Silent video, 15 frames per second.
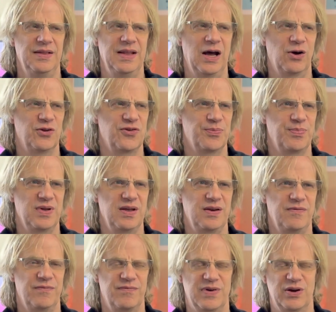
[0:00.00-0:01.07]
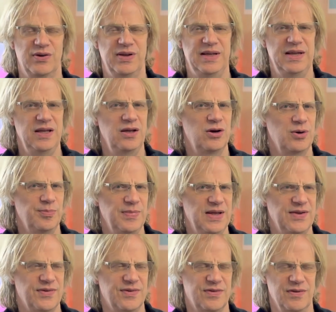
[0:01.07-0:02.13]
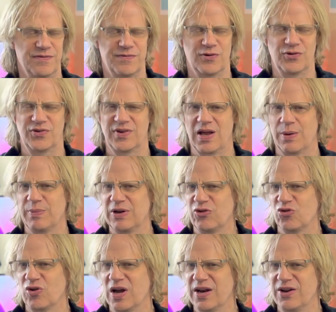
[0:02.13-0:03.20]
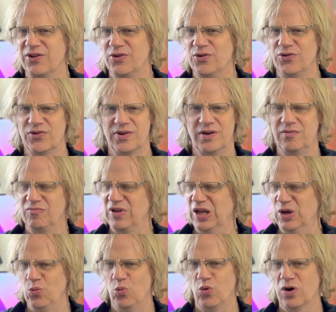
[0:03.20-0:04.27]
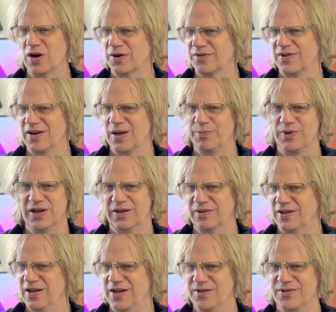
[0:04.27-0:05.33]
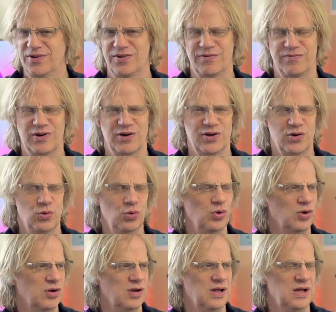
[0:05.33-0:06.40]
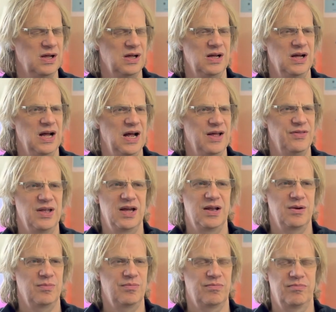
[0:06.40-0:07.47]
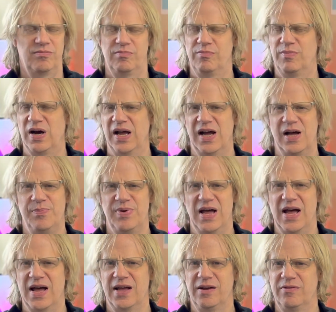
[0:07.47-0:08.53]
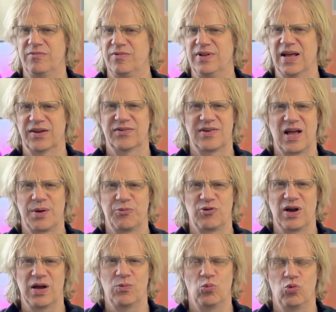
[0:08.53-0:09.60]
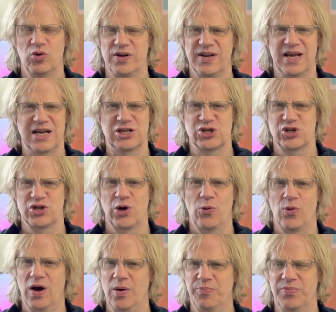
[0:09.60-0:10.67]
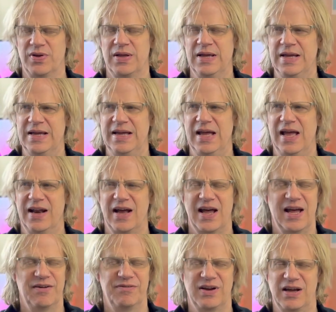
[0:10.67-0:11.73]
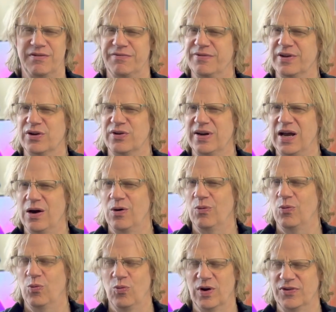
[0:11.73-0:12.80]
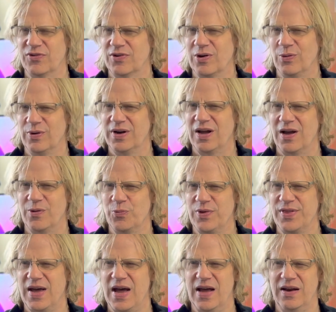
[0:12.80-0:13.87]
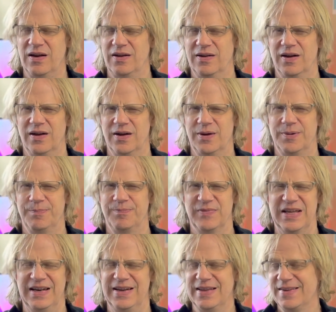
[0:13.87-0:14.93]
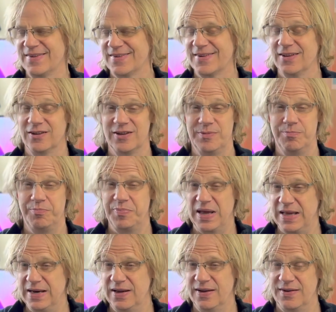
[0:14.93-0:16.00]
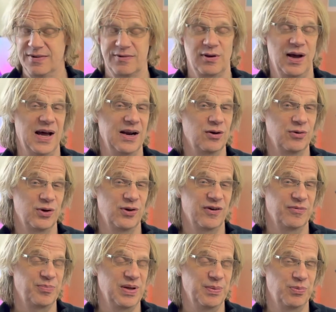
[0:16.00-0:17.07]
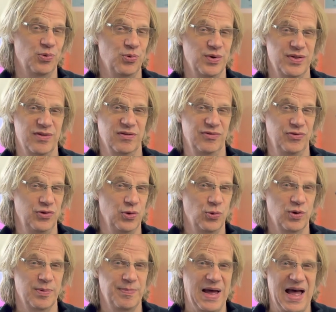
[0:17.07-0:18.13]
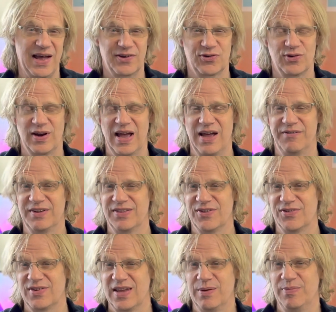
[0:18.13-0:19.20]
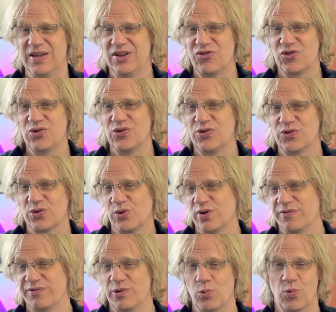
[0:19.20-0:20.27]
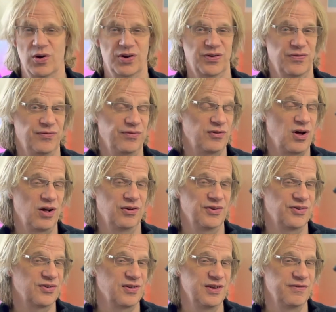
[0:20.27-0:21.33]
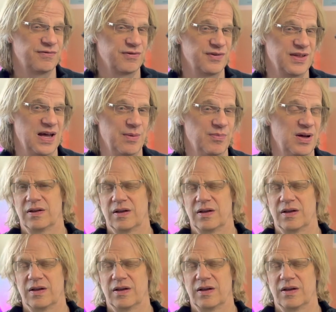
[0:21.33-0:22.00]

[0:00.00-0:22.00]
Now it's been very hit or miss. The first time I tried to use it, it worked, and I'm like, hey, this is very cool. And then my iPad next time around would not show up and I have not figured out what's going on with that. Um, it is still in beta, so I don't know if people with newer Macs are having the same issues or if it works flawlessly for them.